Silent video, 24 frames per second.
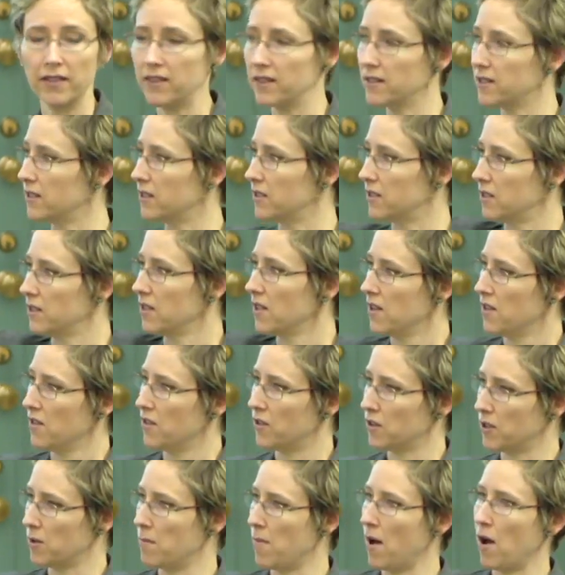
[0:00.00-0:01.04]

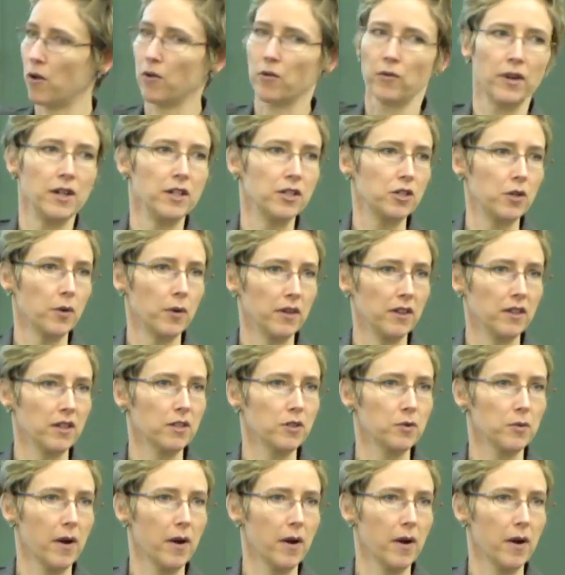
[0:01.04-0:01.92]
There's a mountain range going this